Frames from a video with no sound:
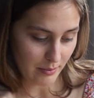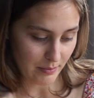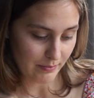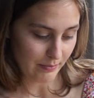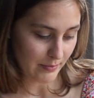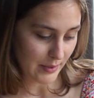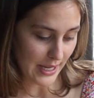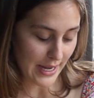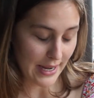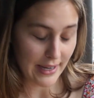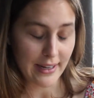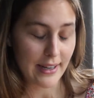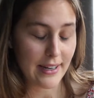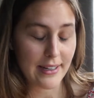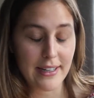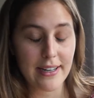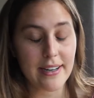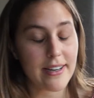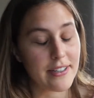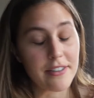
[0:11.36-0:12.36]
plan
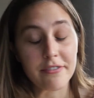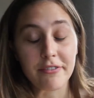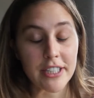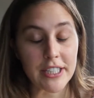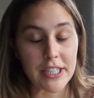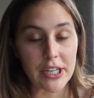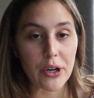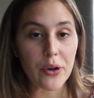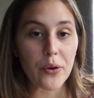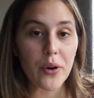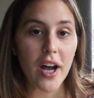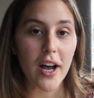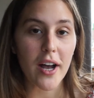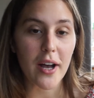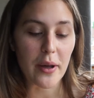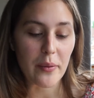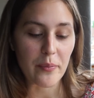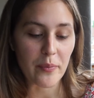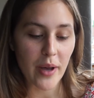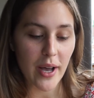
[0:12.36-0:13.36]
any kind of video,
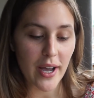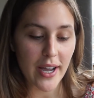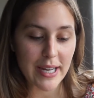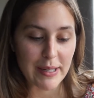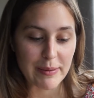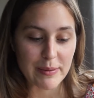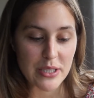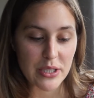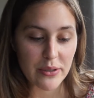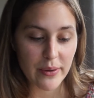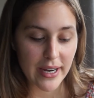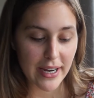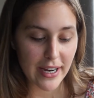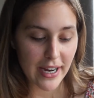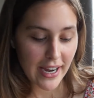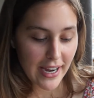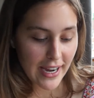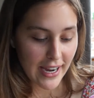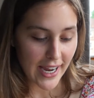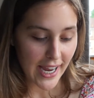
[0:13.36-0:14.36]
I'm doing
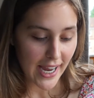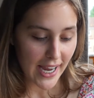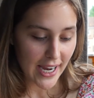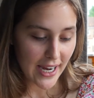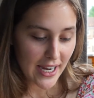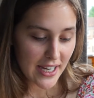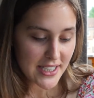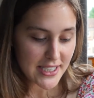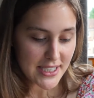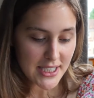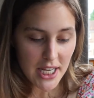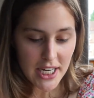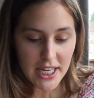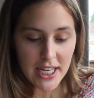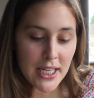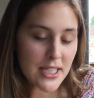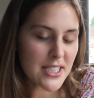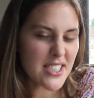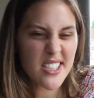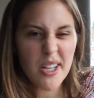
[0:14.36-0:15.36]
a
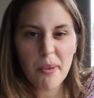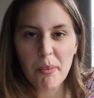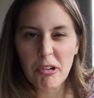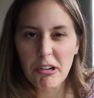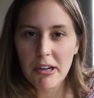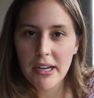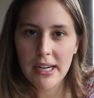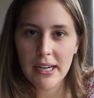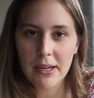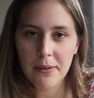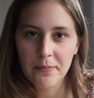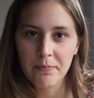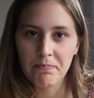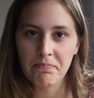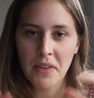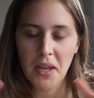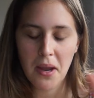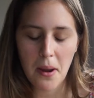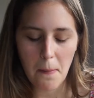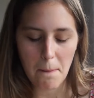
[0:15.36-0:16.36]
sunny summery
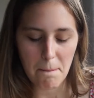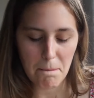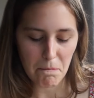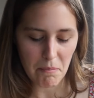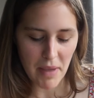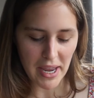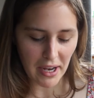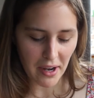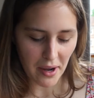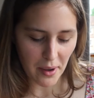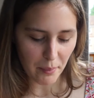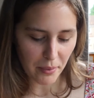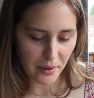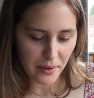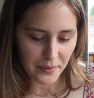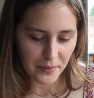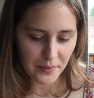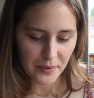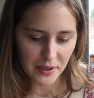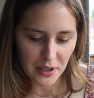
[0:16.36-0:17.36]
makeup
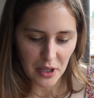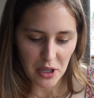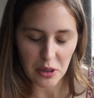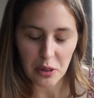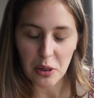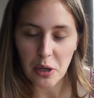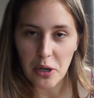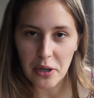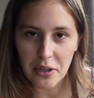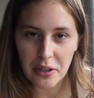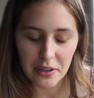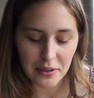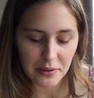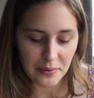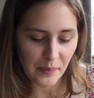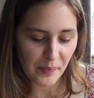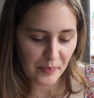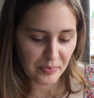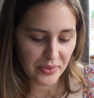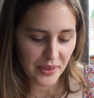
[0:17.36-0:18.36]
look
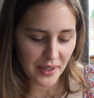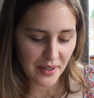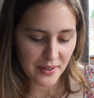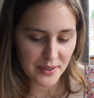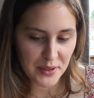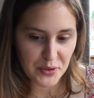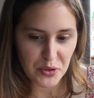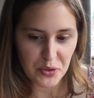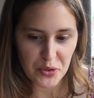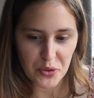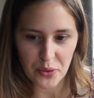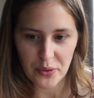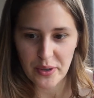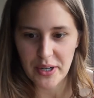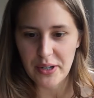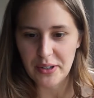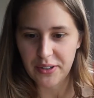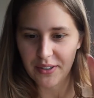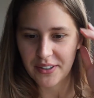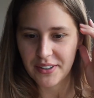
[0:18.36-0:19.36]

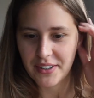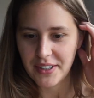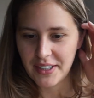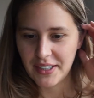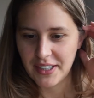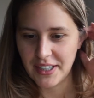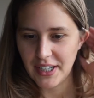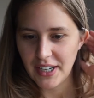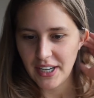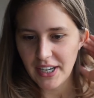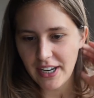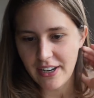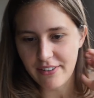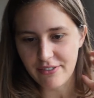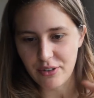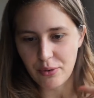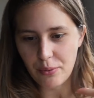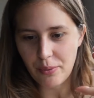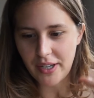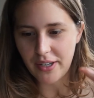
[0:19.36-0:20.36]
tutorial, if
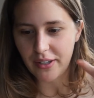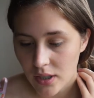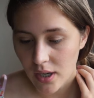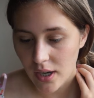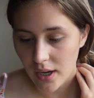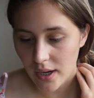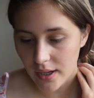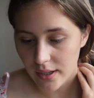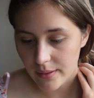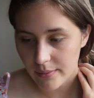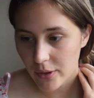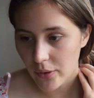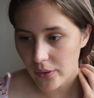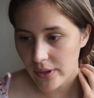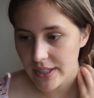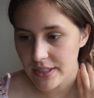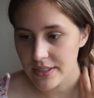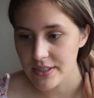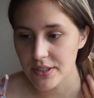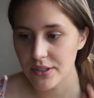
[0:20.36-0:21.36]
you will.
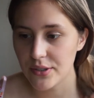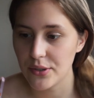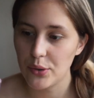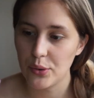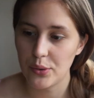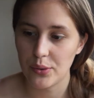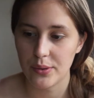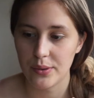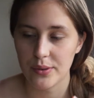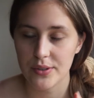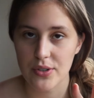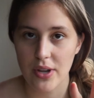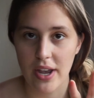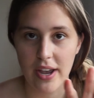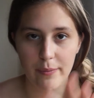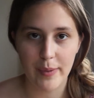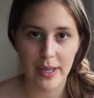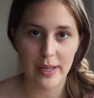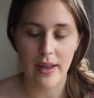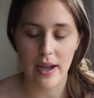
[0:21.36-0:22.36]
So I have
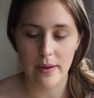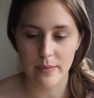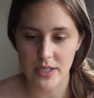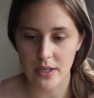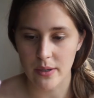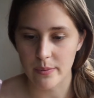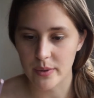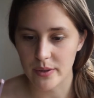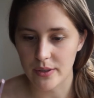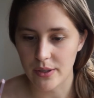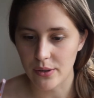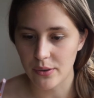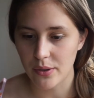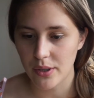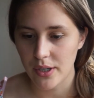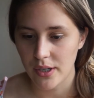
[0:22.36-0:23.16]
my laptop below.